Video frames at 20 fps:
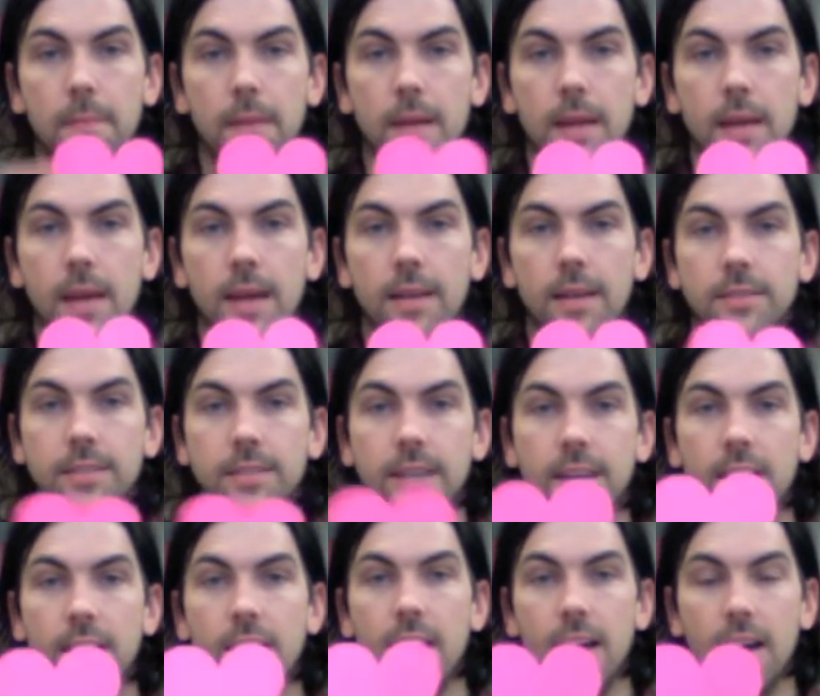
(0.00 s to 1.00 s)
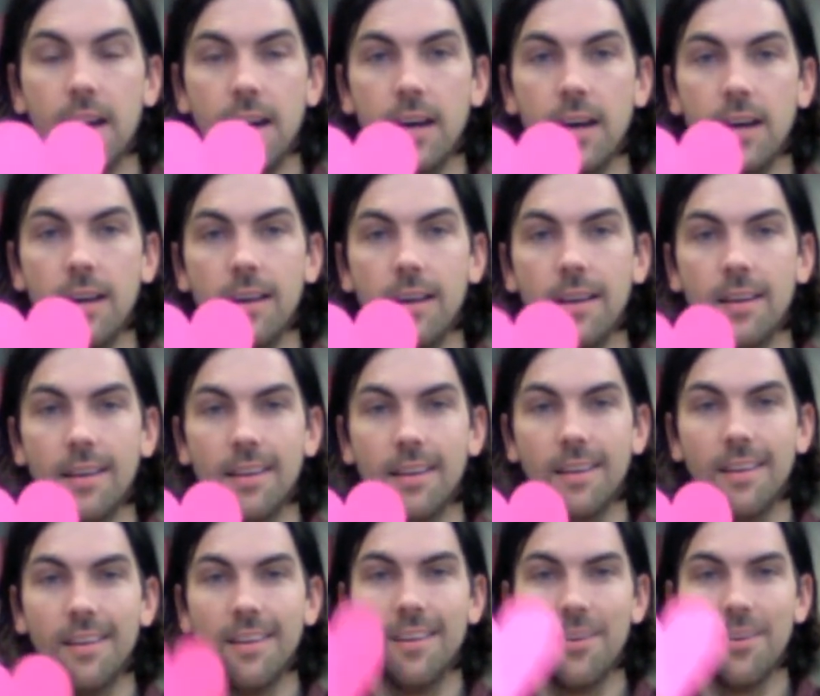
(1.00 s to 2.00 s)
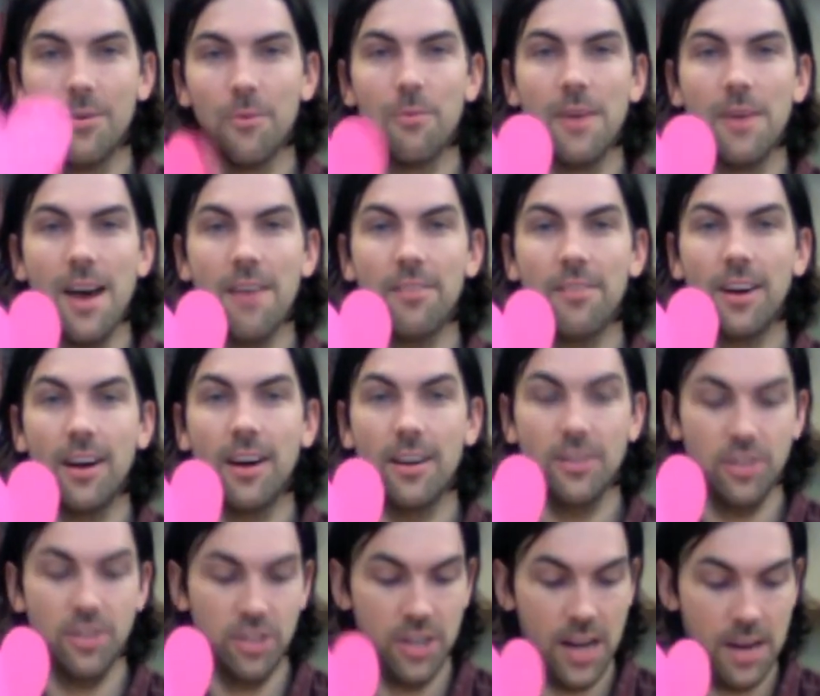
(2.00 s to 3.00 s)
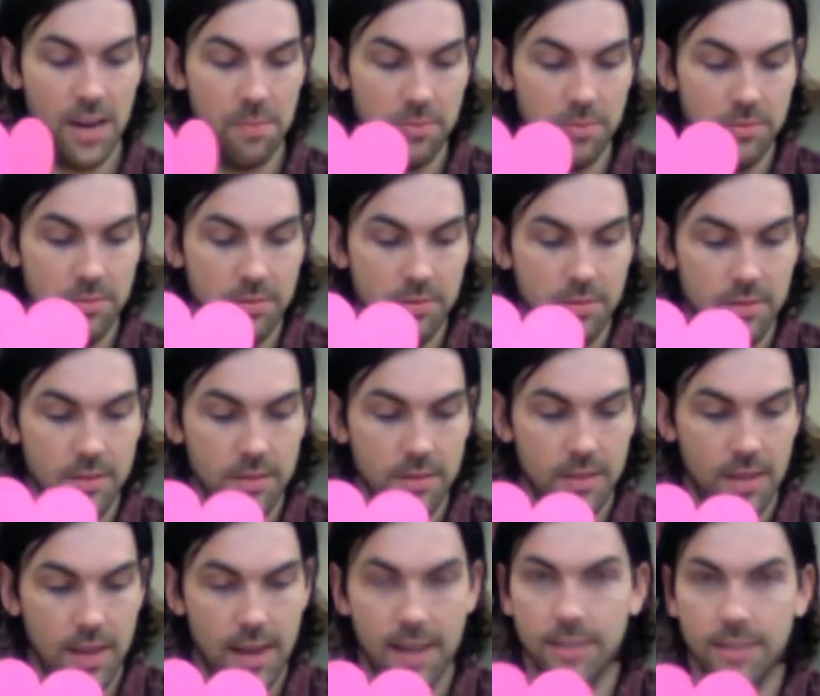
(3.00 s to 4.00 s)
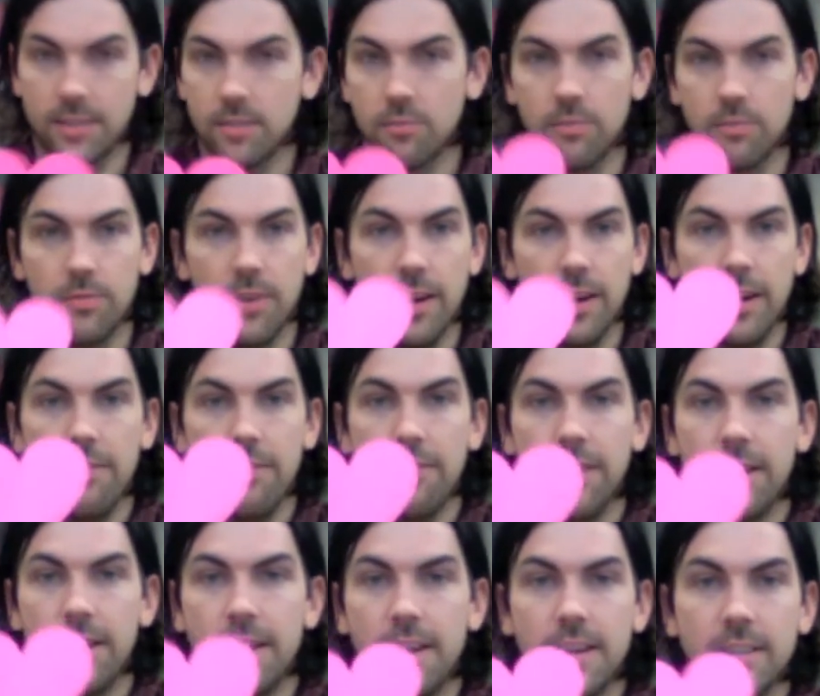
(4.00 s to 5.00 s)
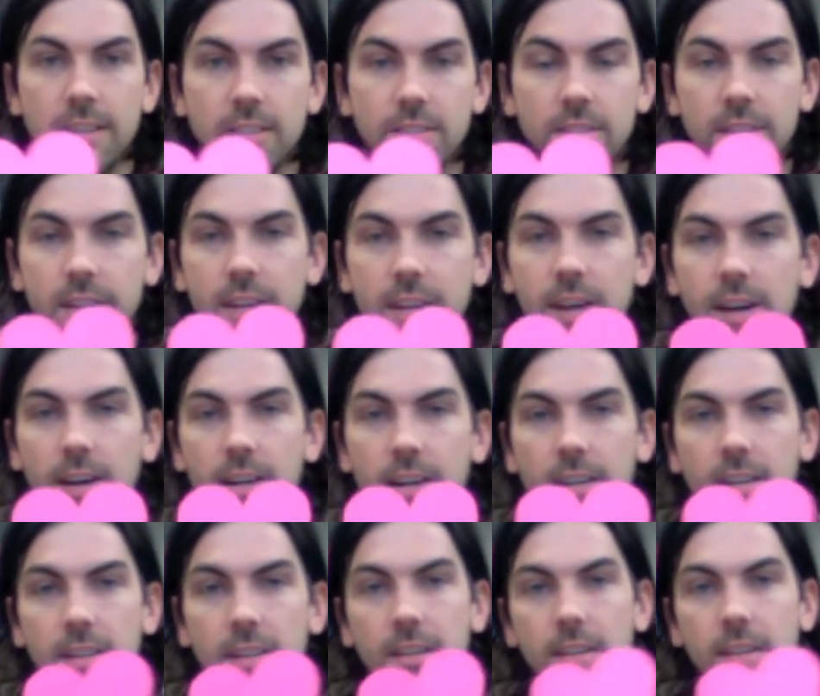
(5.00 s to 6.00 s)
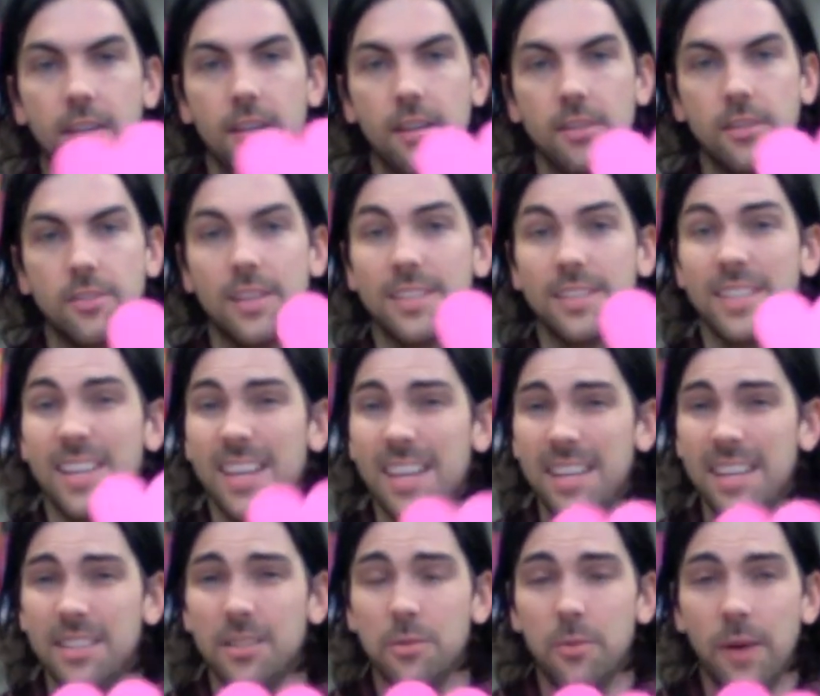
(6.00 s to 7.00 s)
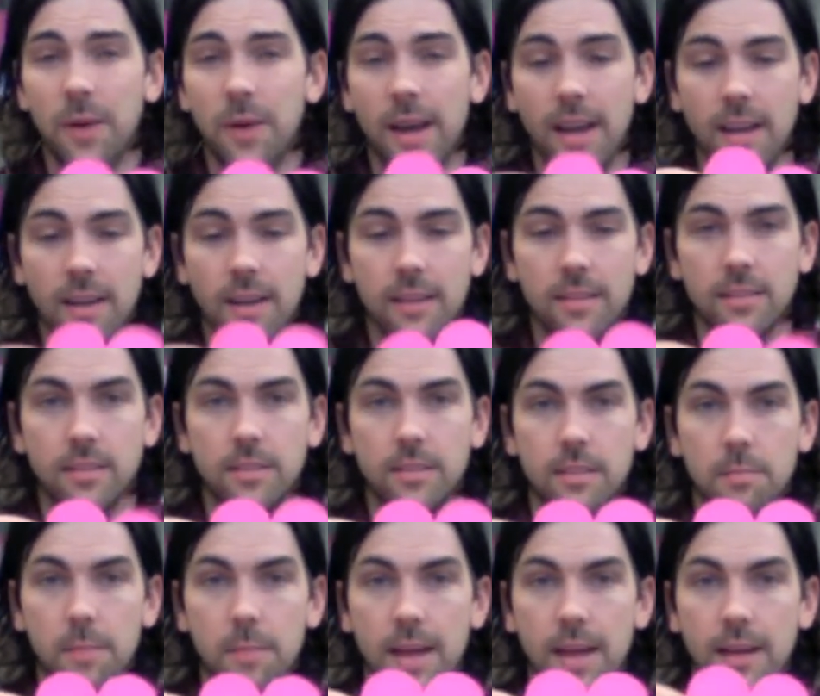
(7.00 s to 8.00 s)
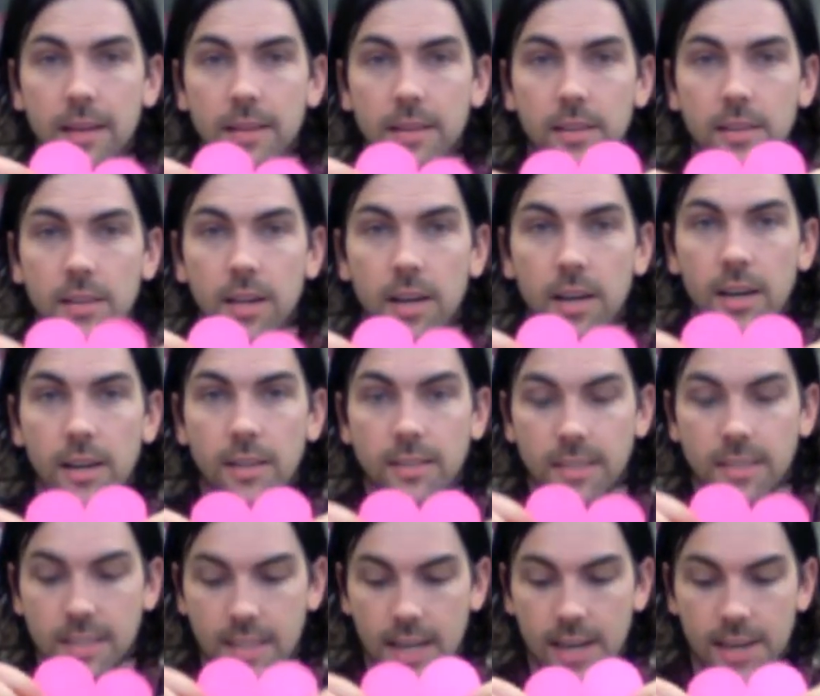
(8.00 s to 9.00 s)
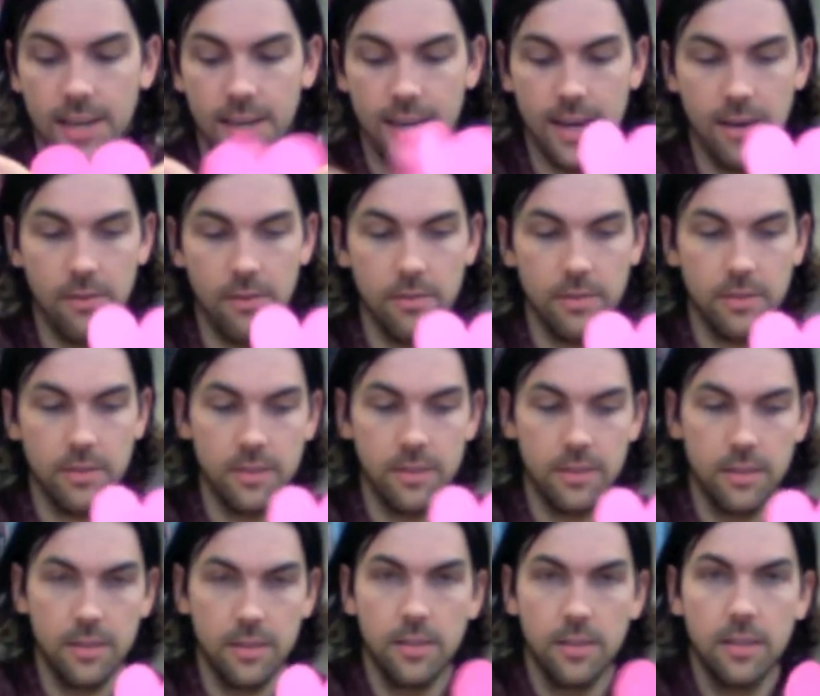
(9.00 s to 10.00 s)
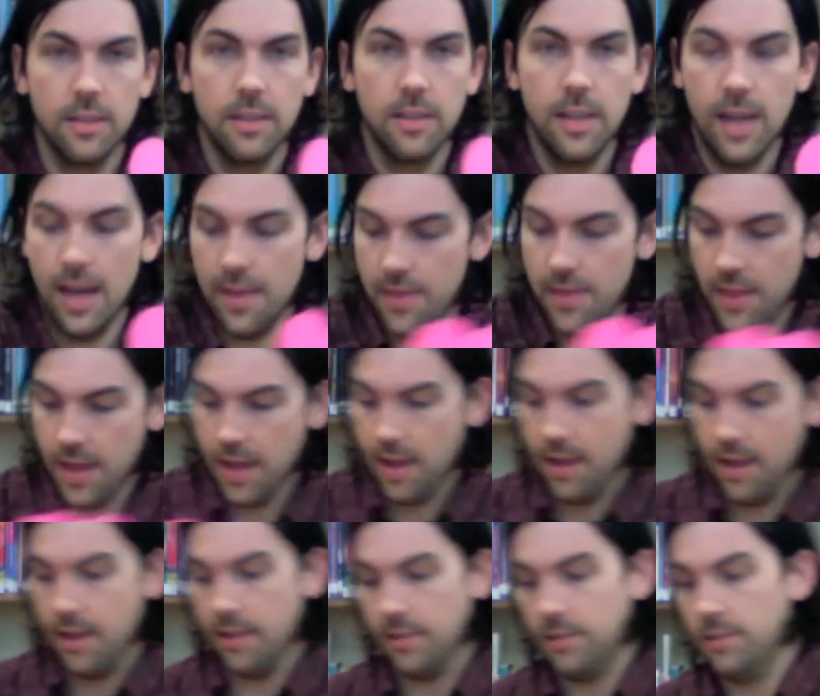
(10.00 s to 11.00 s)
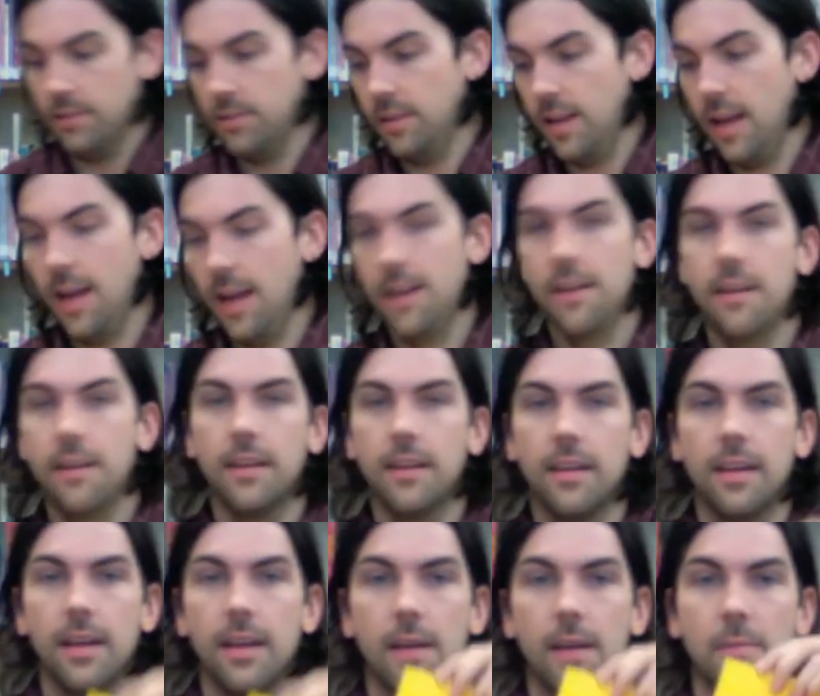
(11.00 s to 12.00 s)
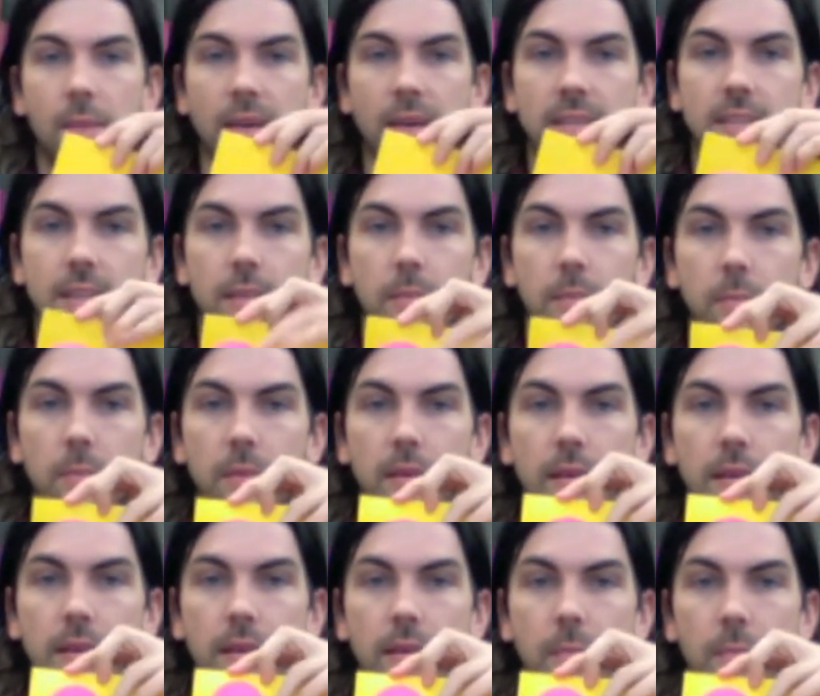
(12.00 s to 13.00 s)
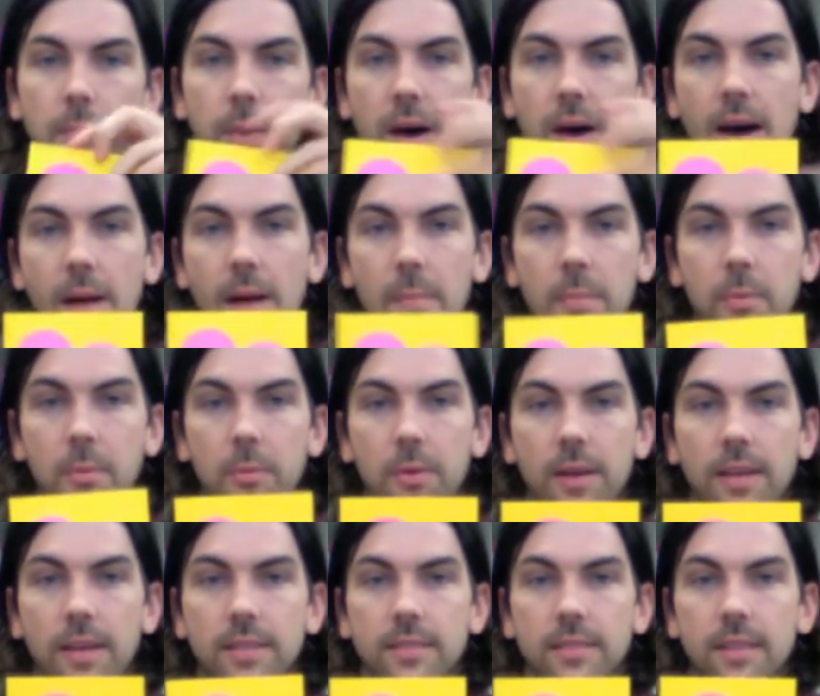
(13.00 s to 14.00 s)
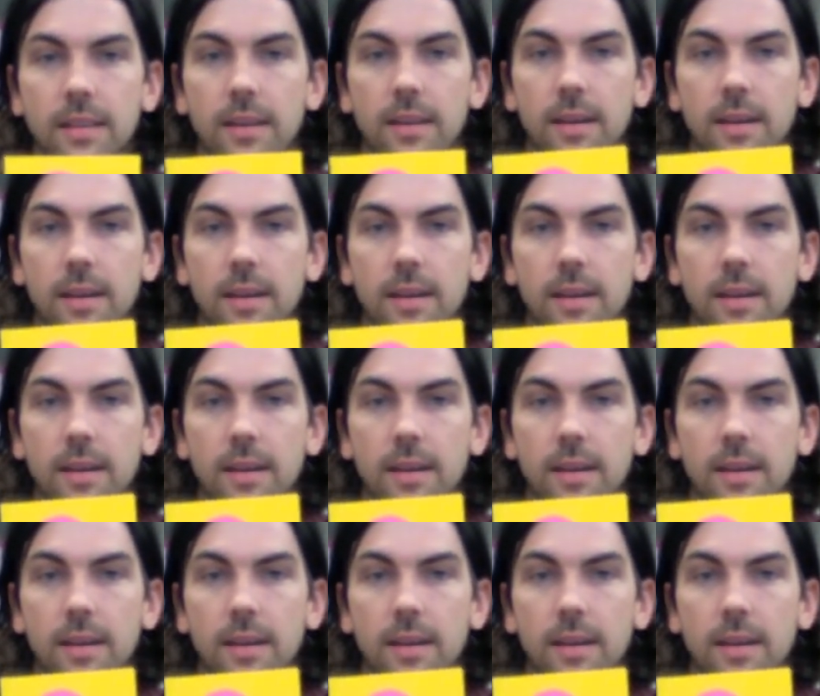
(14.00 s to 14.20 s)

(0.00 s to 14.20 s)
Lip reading: and ta-da! We have our heart shape. And it's a very, very nice looking heart. So that's an easy way to make a little heart, to cut it out, and it makes it pop when it's up